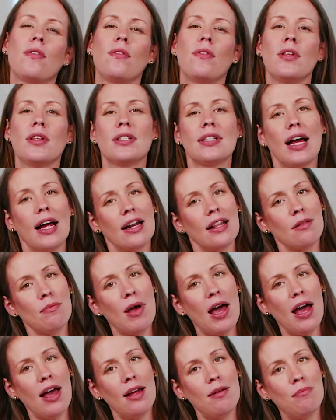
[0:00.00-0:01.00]
the side of the
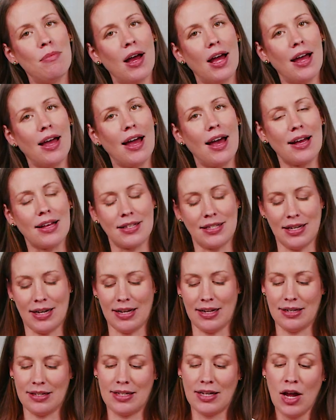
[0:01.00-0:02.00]
pad by
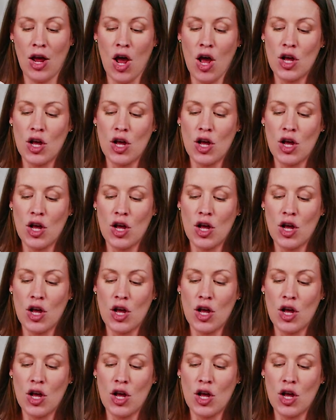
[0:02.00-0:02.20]
accident.